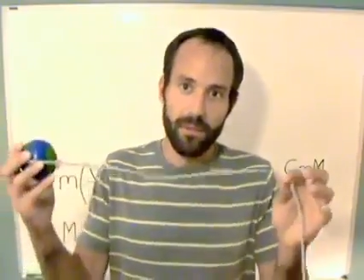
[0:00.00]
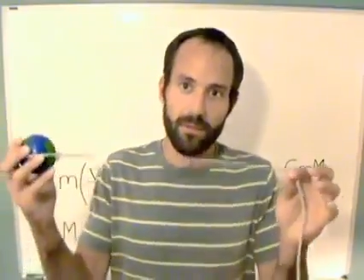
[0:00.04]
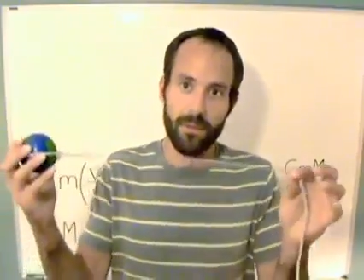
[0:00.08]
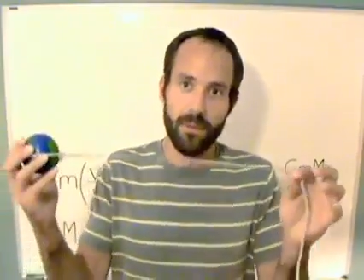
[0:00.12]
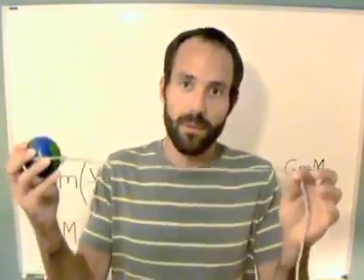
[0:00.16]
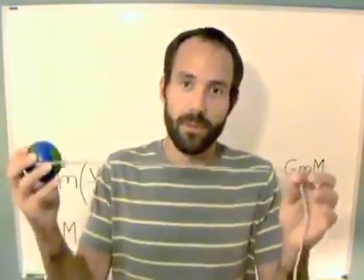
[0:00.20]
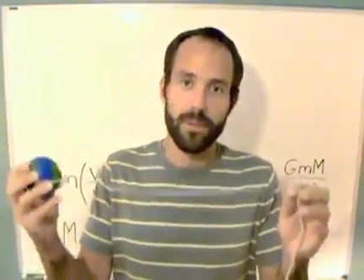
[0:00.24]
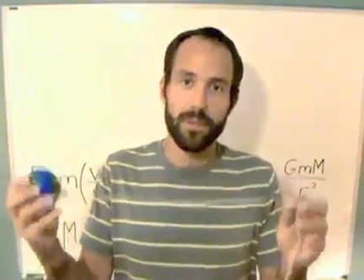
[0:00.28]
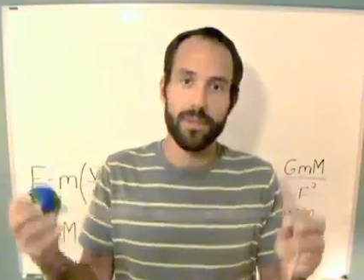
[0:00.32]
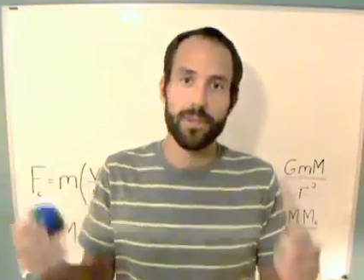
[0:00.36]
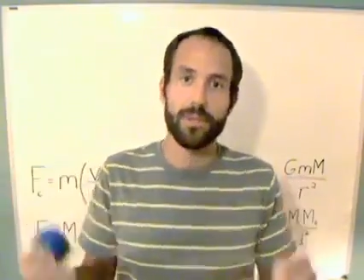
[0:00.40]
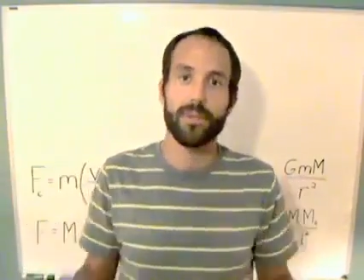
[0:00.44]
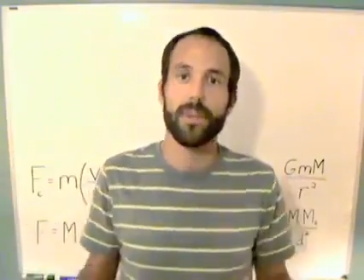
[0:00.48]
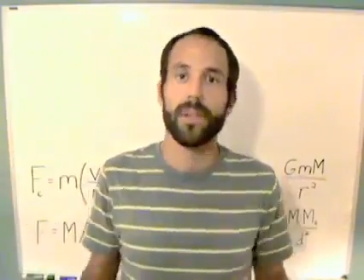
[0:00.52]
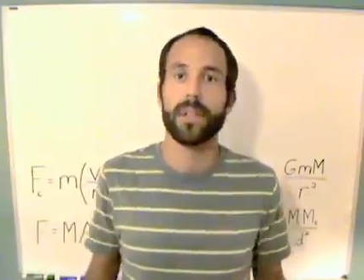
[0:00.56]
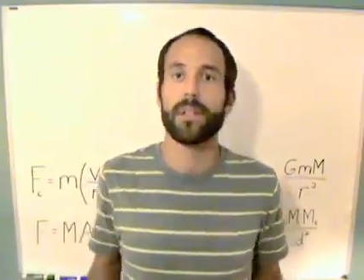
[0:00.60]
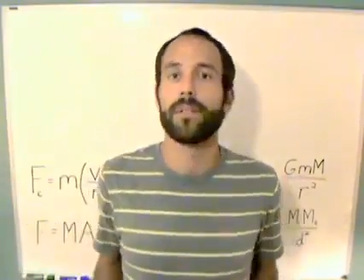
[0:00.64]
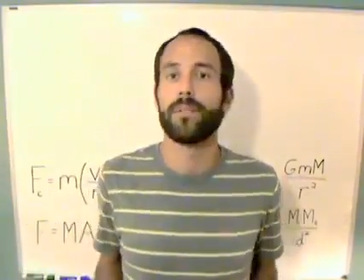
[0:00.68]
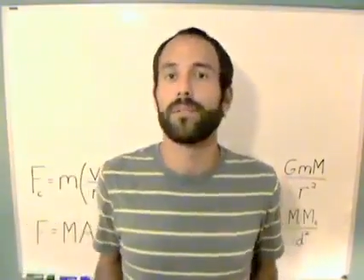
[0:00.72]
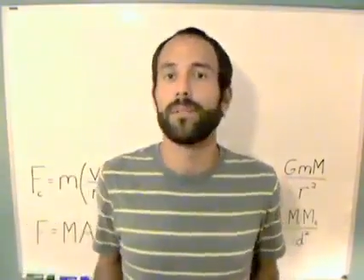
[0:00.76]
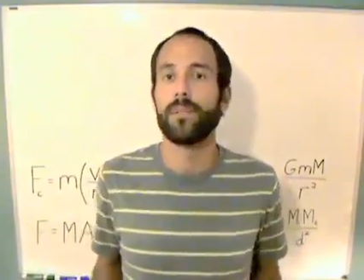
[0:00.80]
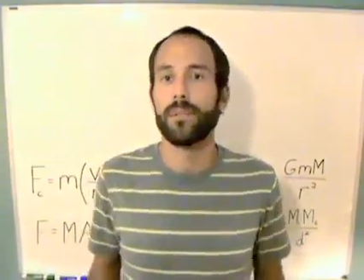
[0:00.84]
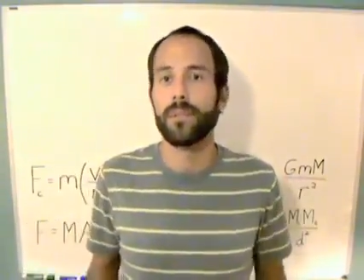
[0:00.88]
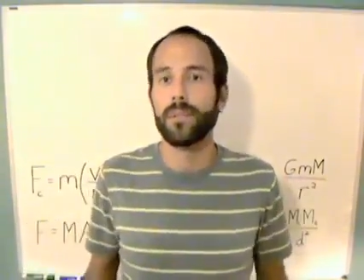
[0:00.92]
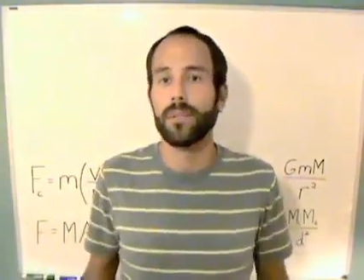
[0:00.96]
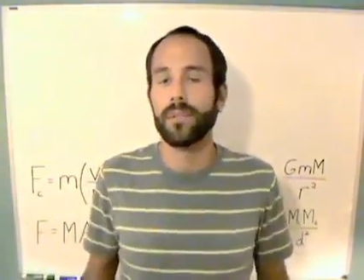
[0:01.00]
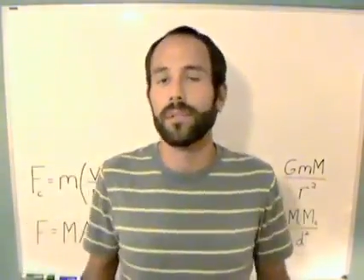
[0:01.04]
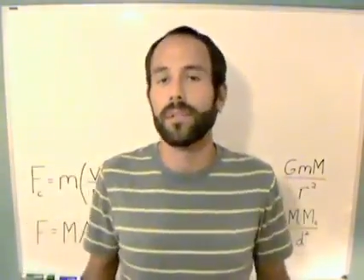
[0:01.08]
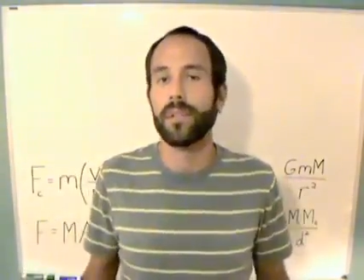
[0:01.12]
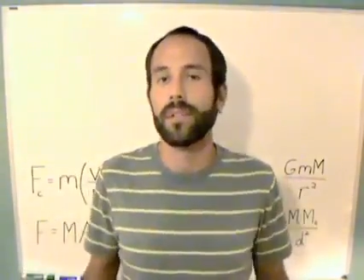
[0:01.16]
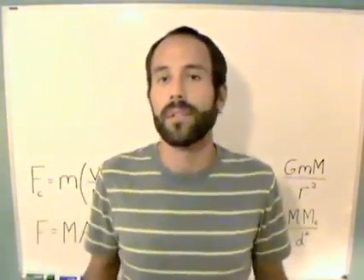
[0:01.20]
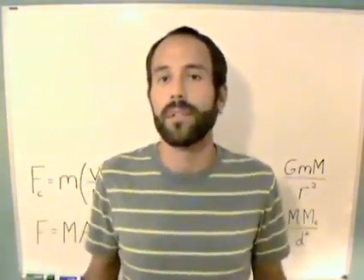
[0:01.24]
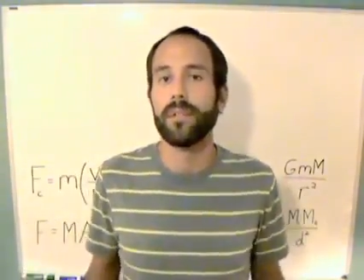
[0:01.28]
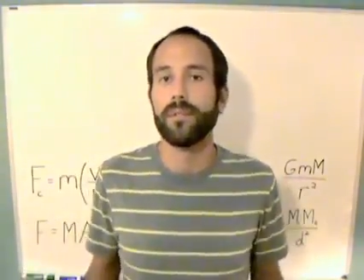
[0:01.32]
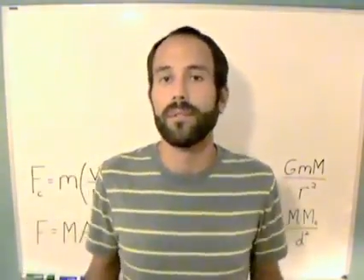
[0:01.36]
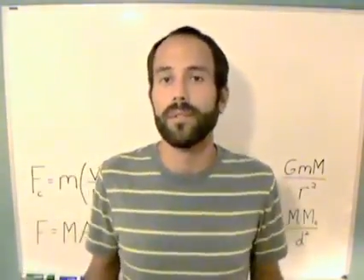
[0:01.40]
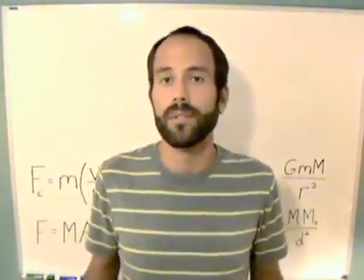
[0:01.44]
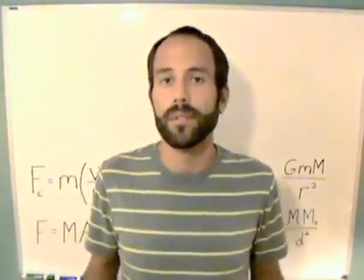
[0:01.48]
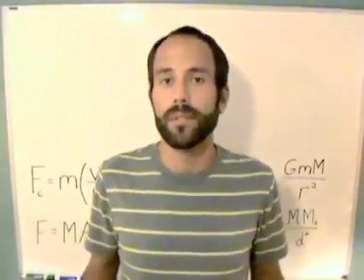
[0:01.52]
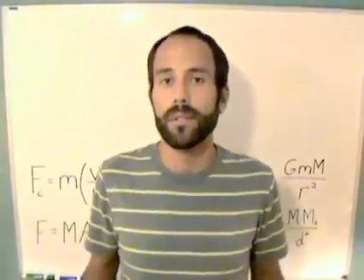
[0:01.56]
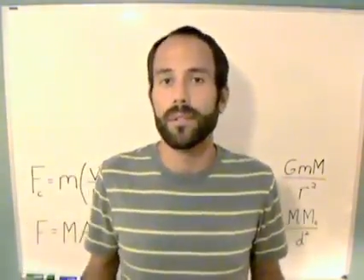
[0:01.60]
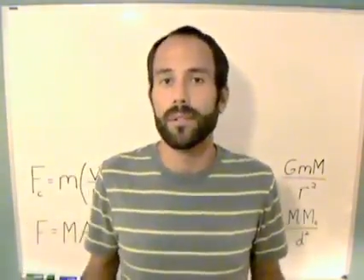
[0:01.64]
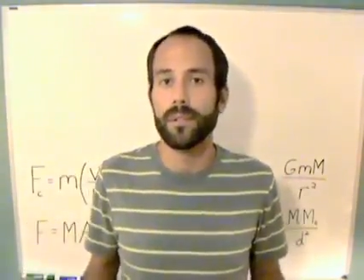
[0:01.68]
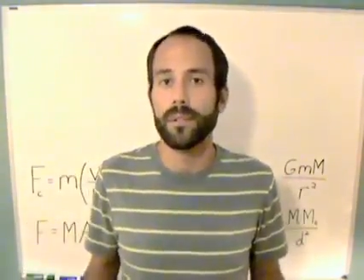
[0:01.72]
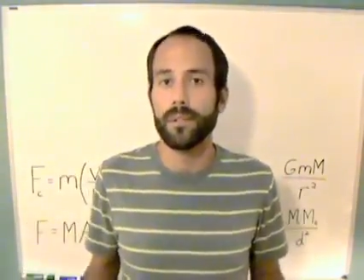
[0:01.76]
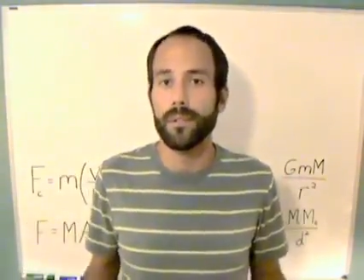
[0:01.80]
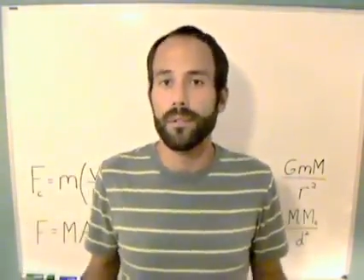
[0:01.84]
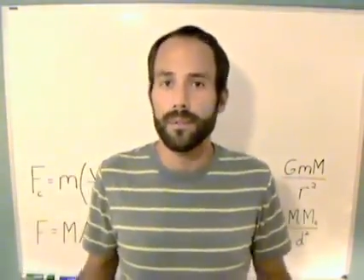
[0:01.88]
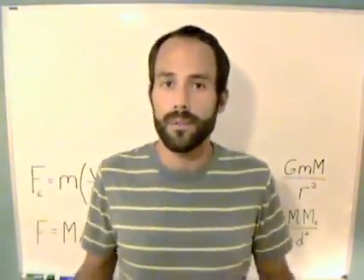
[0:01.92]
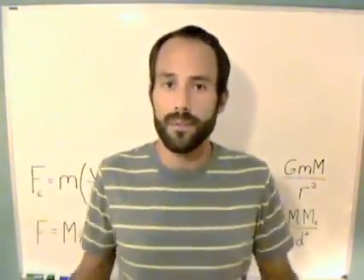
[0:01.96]
force directed towards the center of a
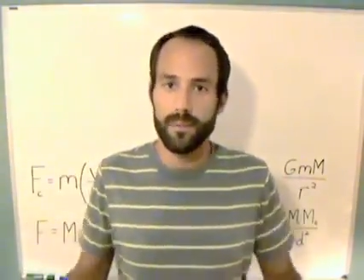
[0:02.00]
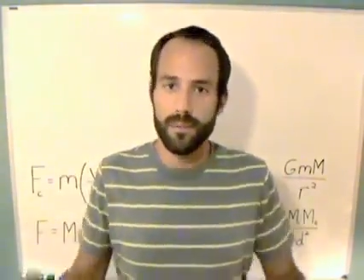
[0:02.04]
circle.